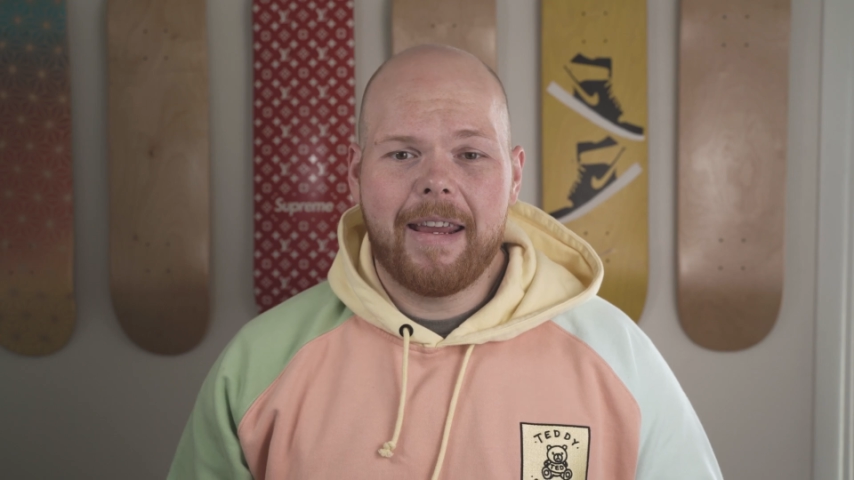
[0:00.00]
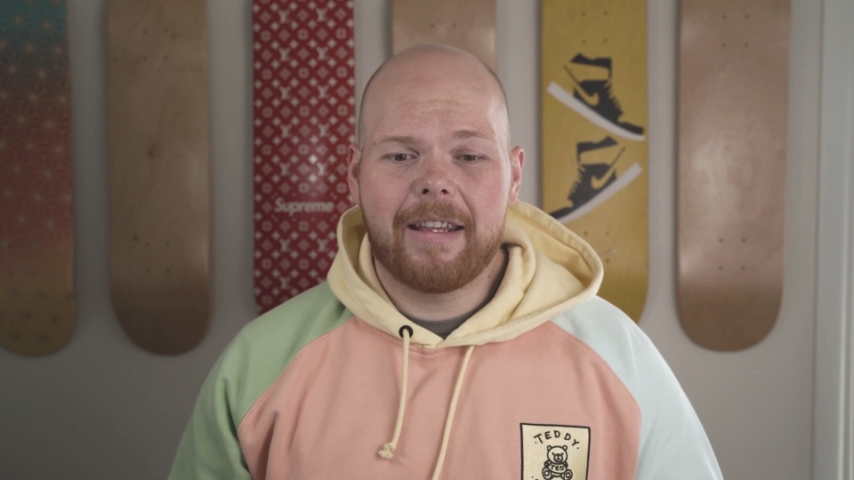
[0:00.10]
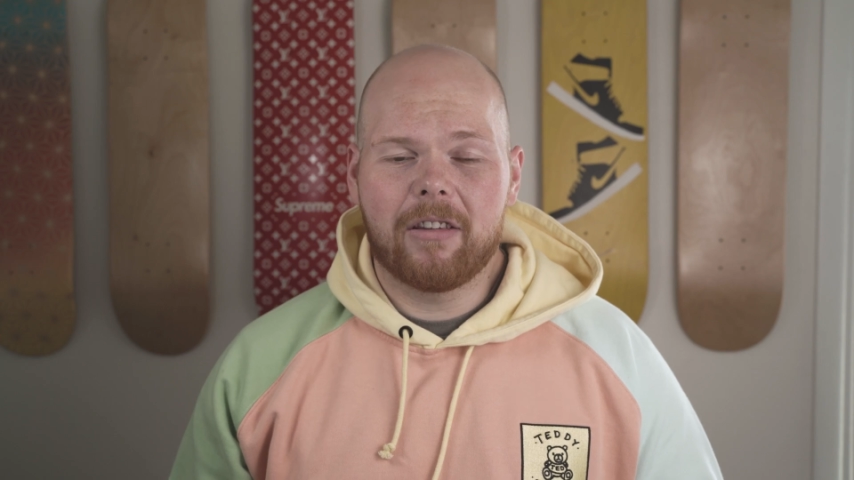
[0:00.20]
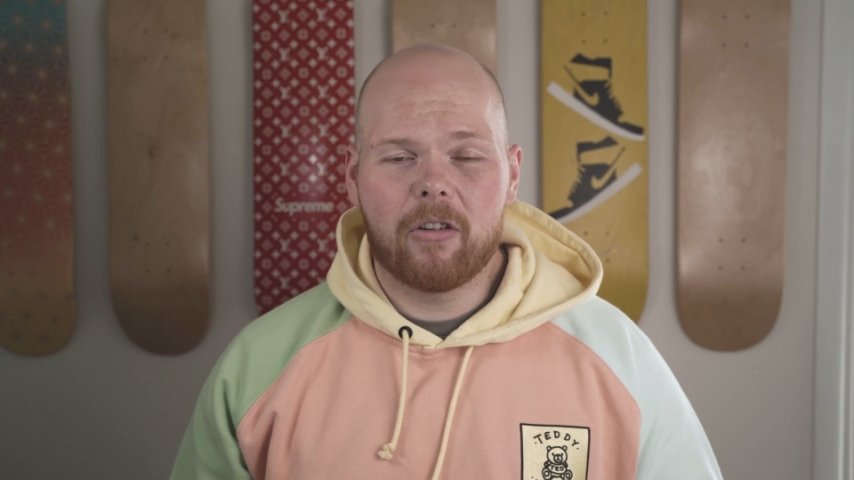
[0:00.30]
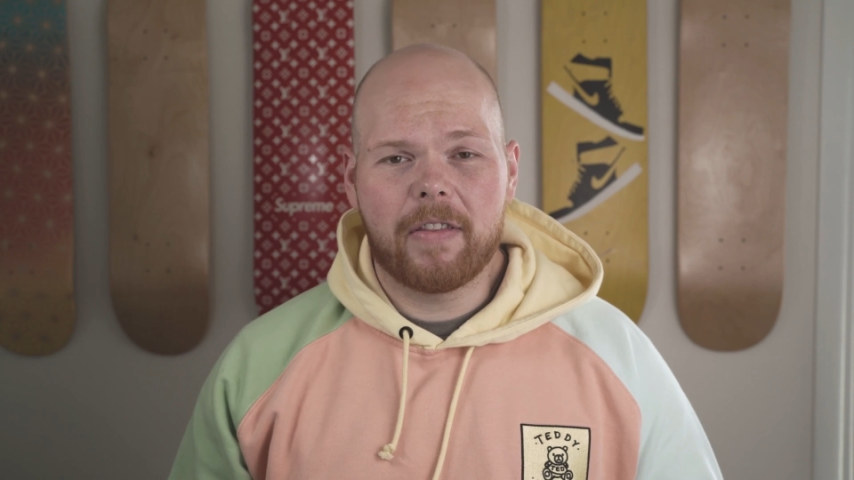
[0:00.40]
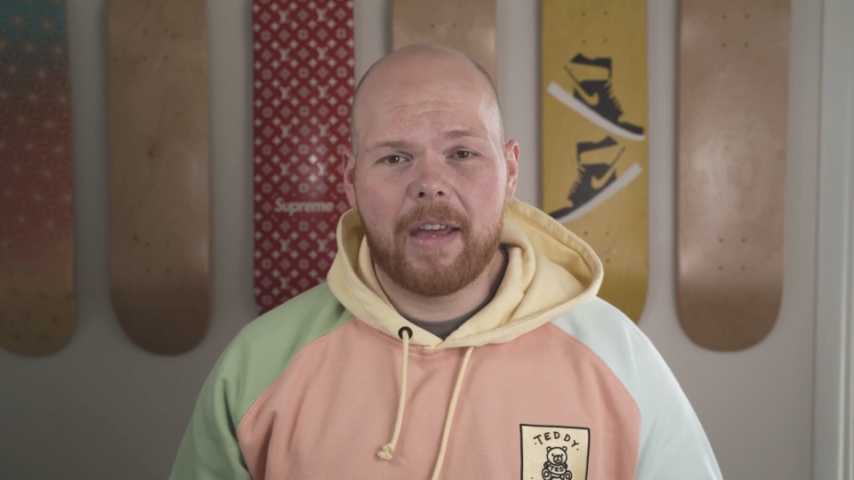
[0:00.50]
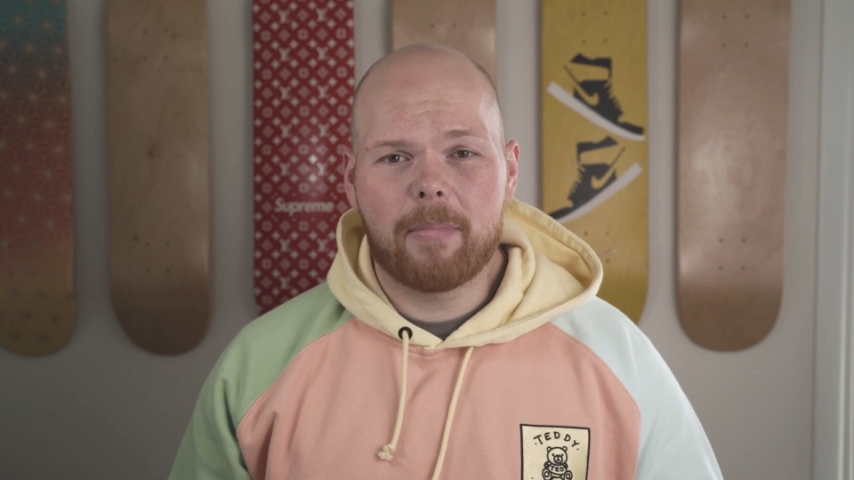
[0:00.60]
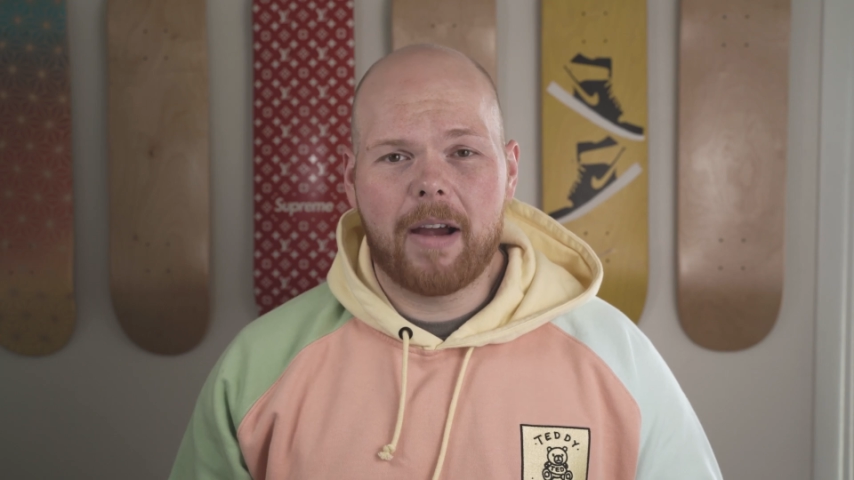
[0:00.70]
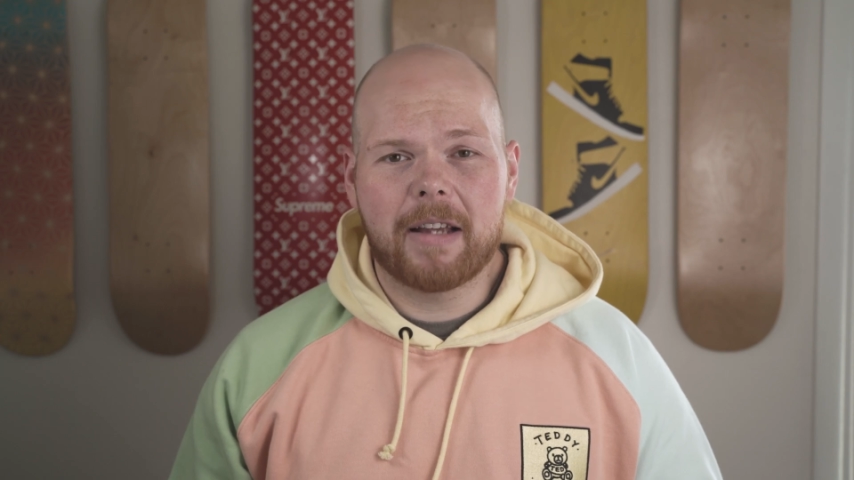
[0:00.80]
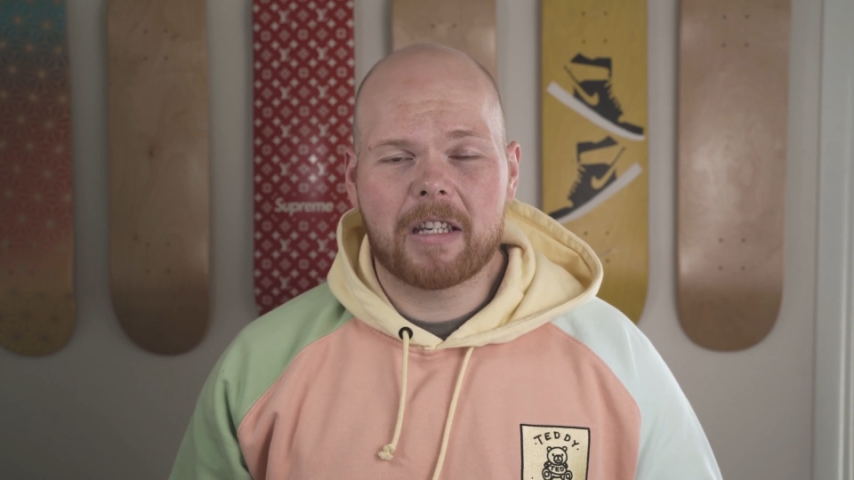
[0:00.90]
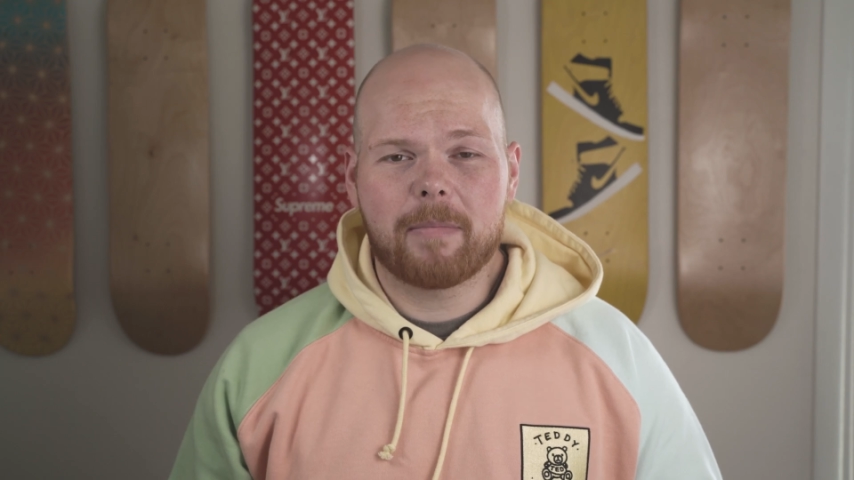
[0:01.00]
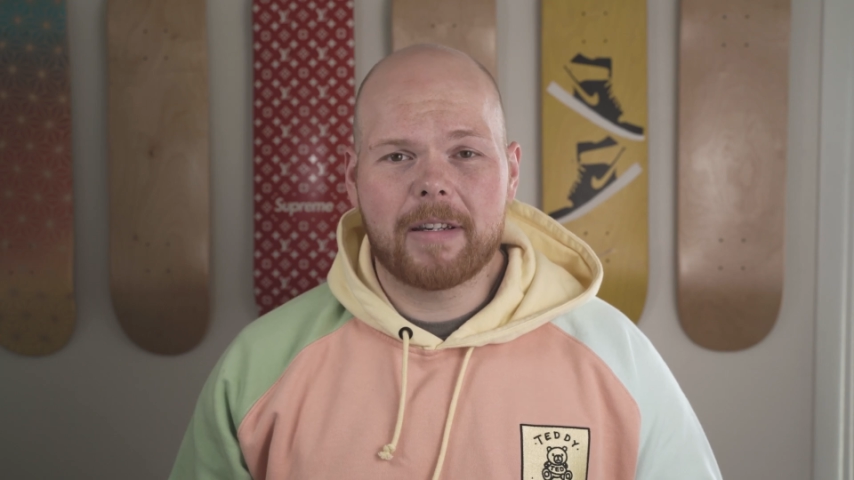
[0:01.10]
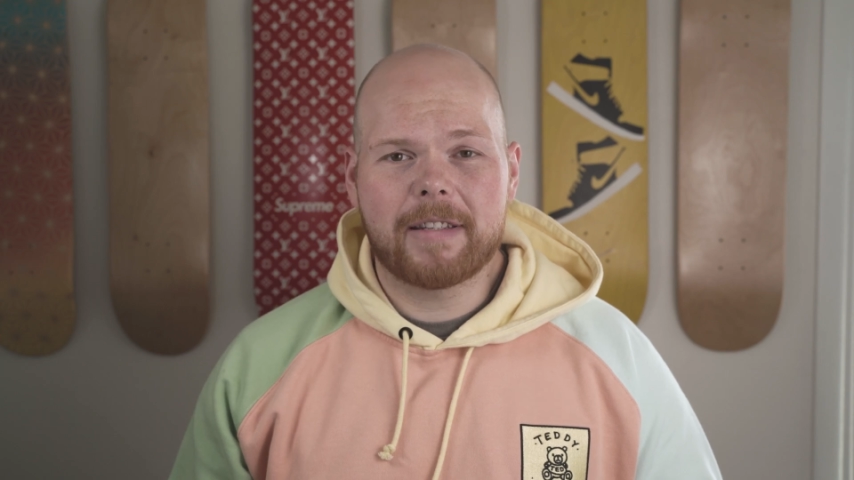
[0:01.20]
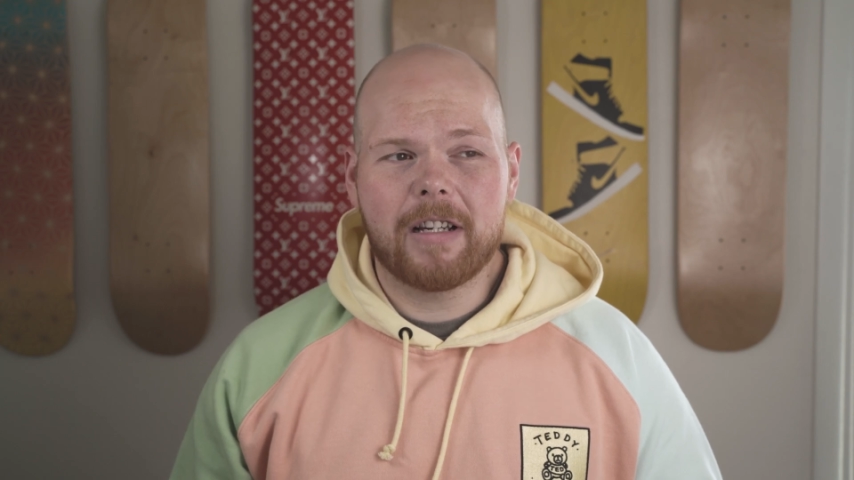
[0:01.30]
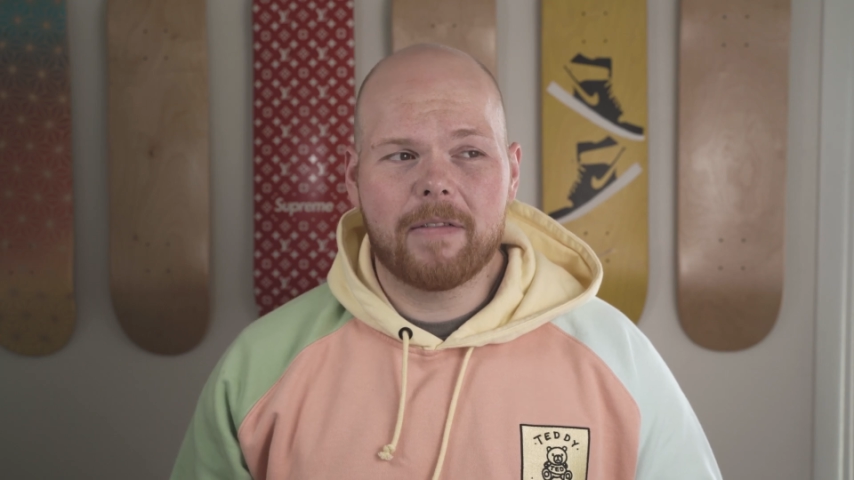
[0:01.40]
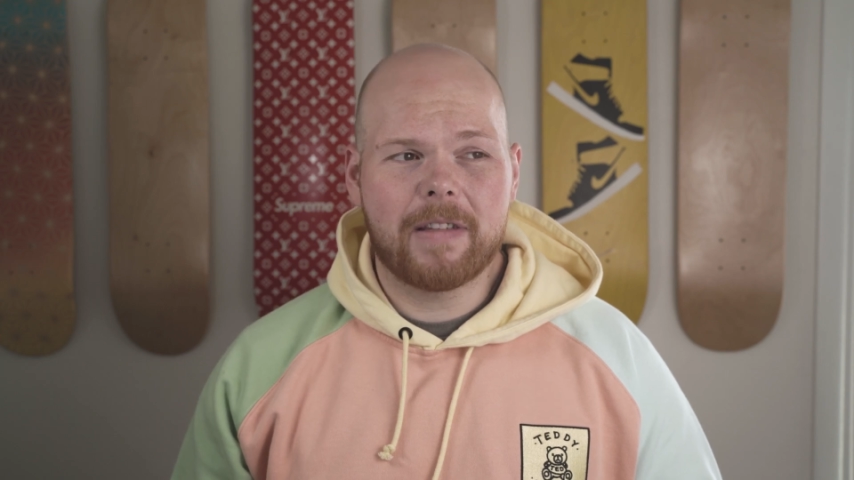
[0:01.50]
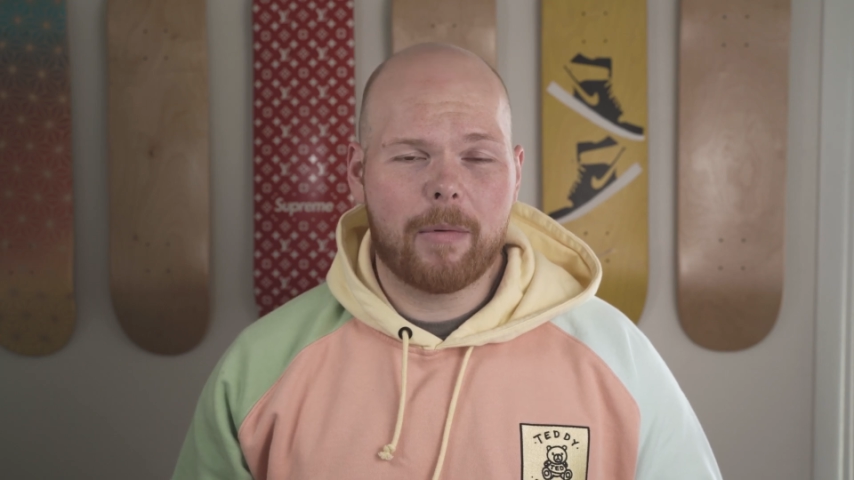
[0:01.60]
and learning that process myself.